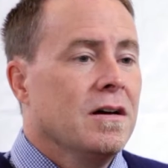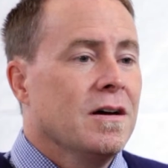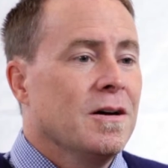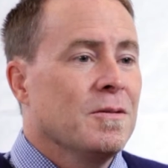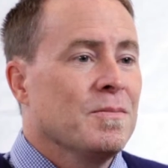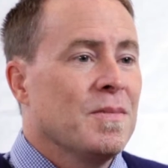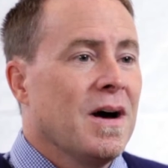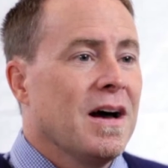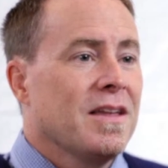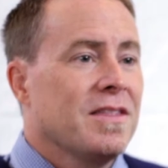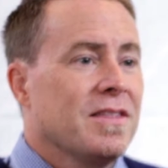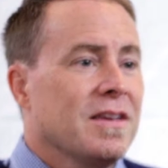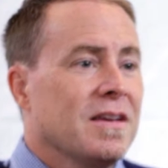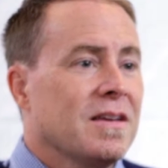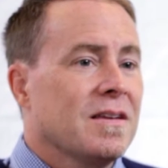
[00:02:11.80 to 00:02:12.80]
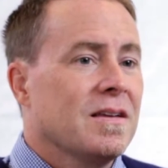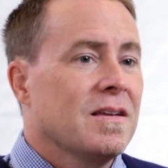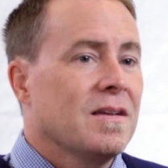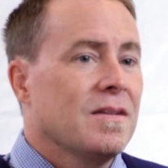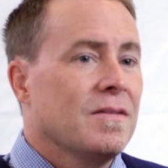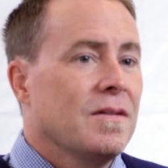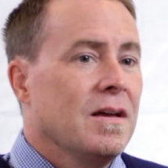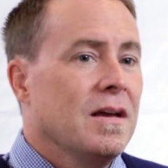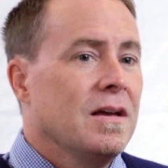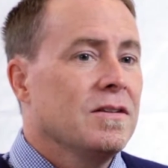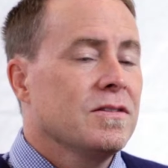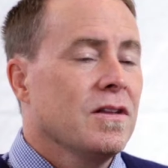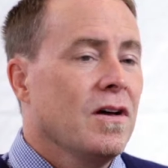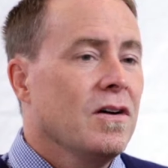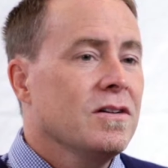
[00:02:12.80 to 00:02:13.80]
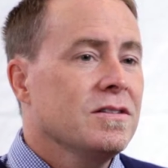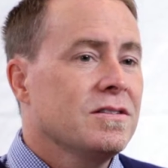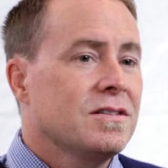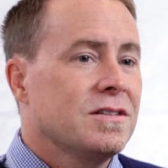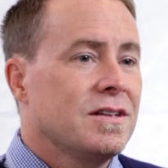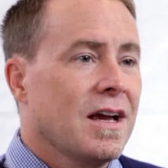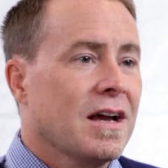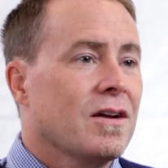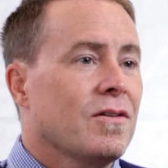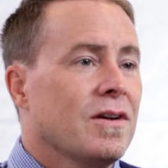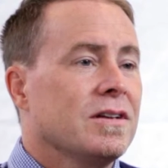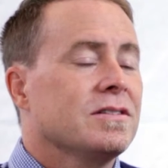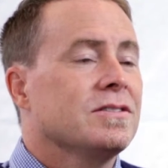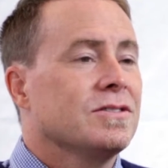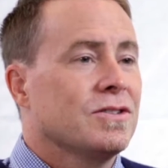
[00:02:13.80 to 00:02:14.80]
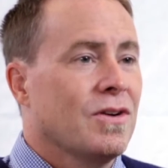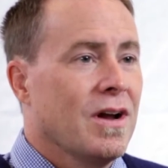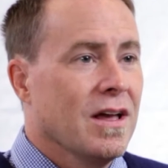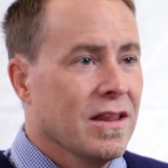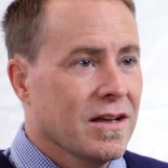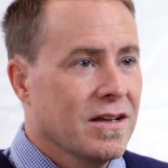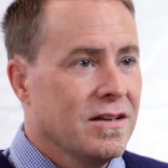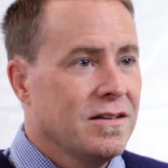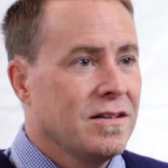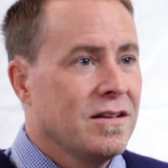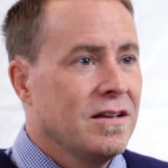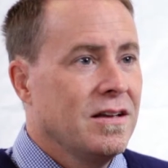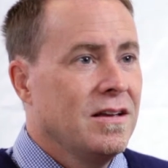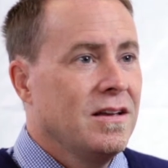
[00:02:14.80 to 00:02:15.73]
Um, I think as long as the decorations are elegant,